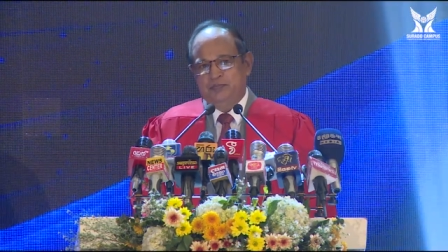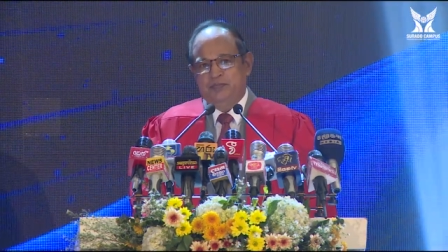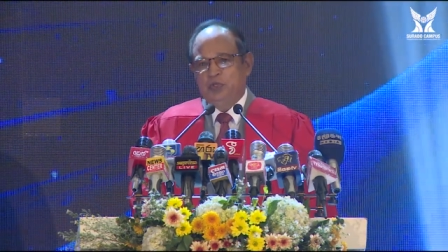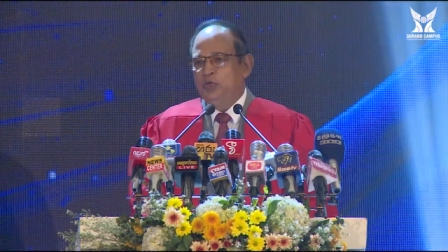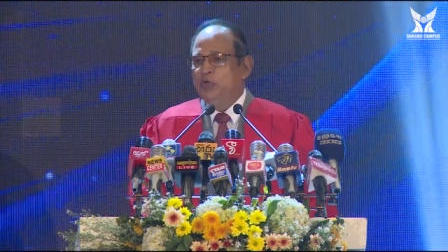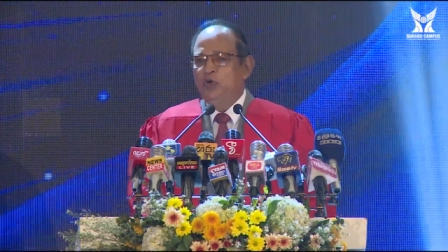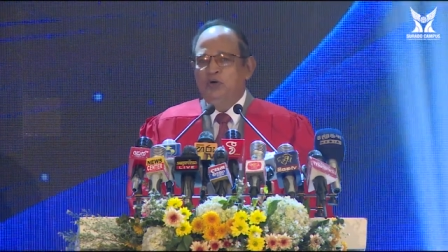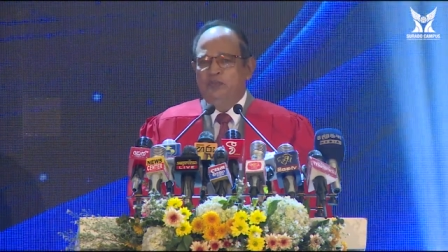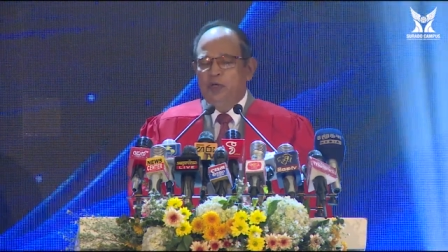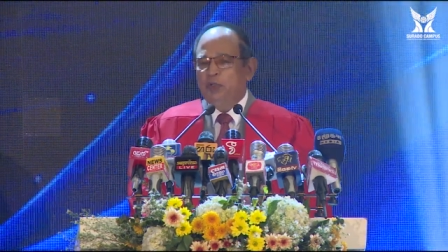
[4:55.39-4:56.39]
So your
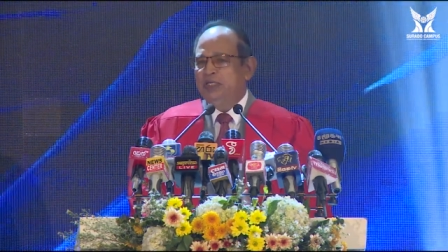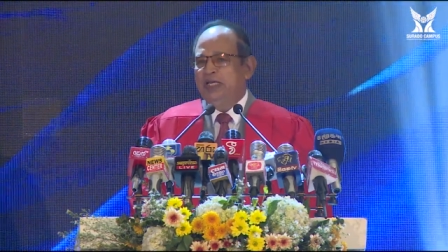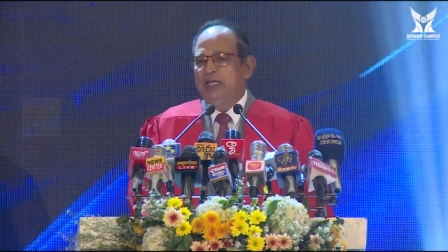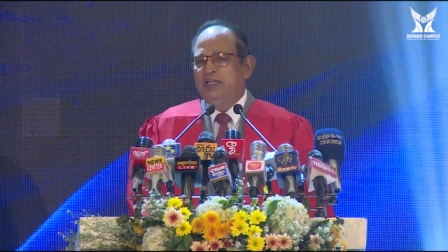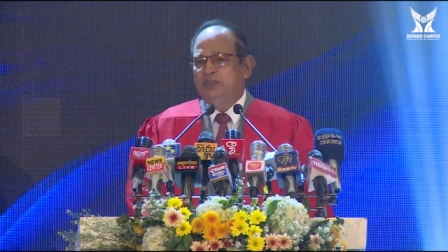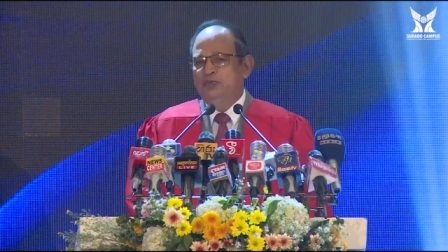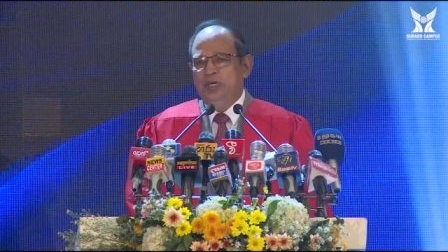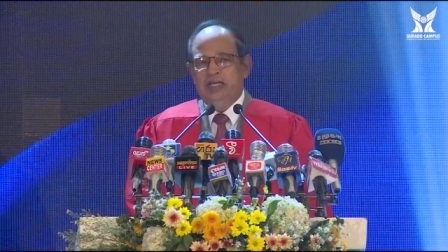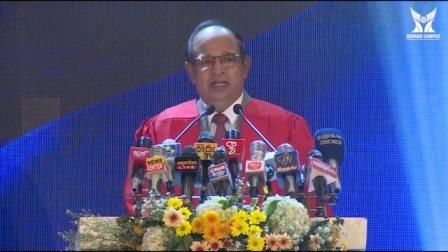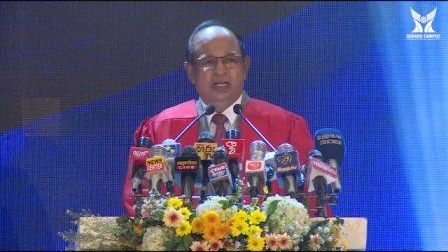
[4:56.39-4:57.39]
future is
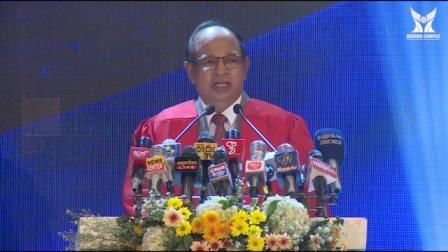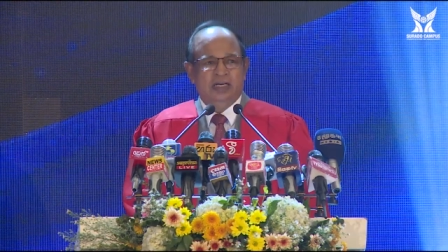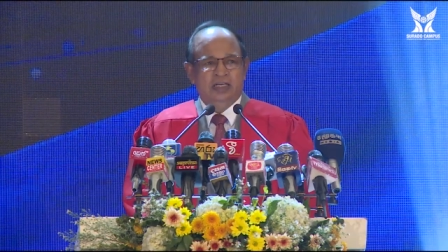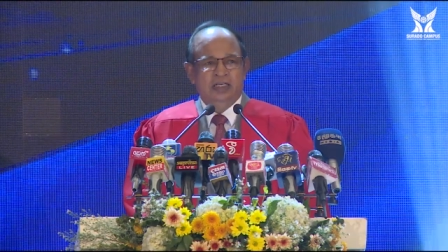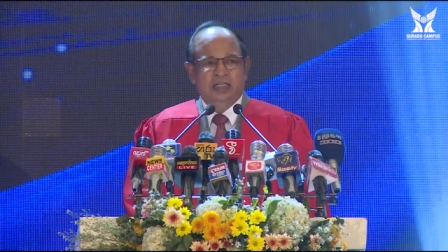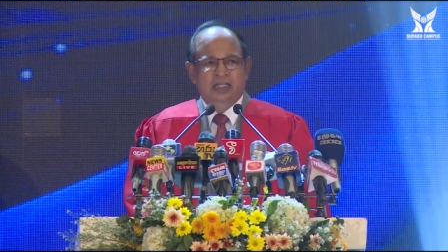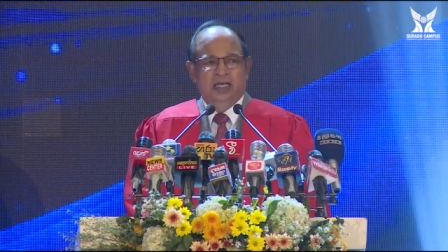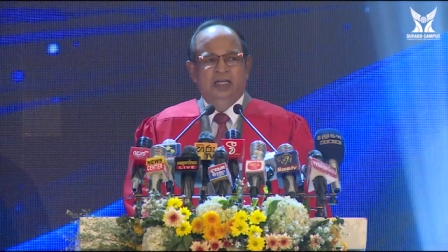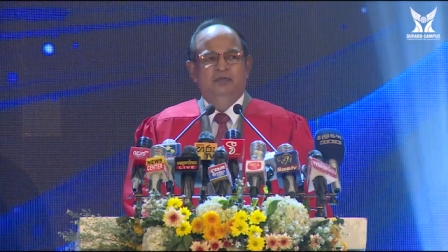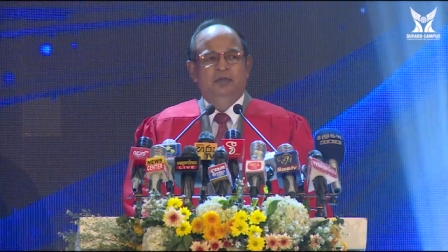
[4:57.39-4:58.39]
very clear
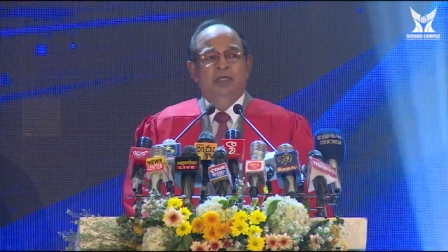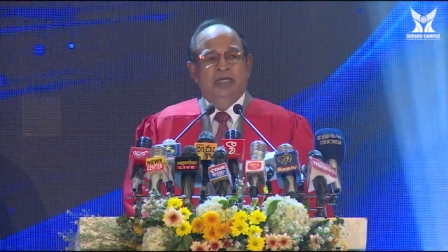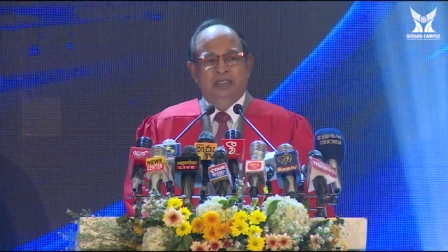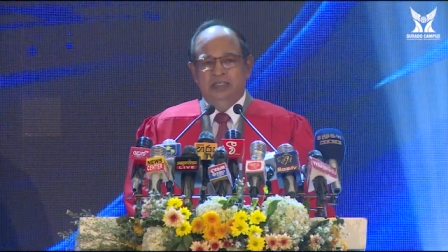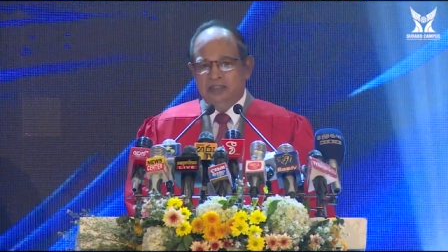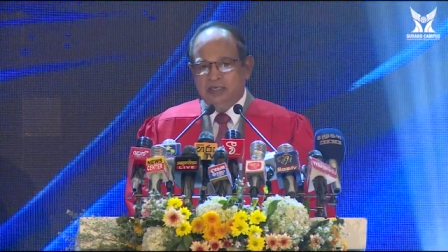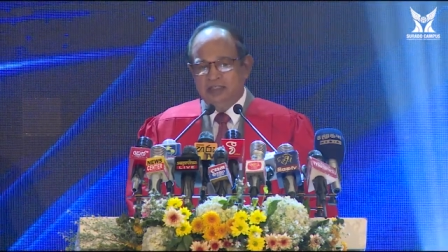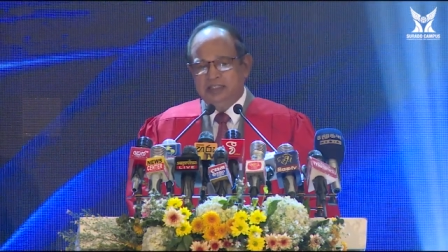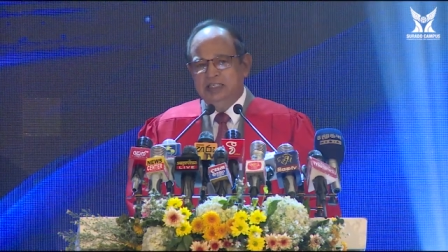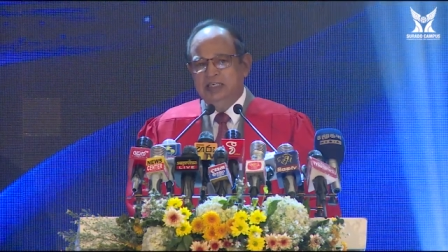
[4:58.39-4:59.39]
and it is
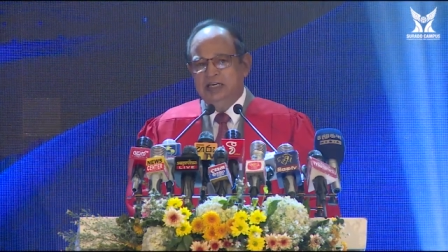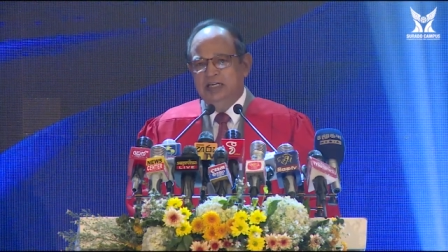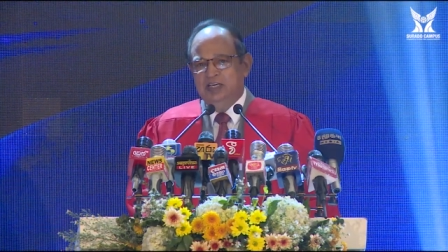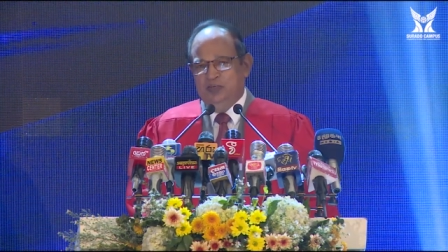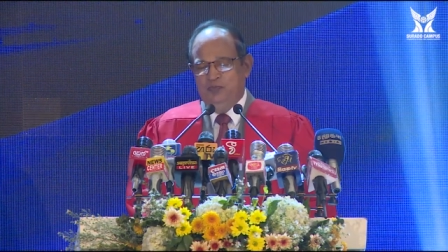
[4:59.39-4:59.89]
crystal clear.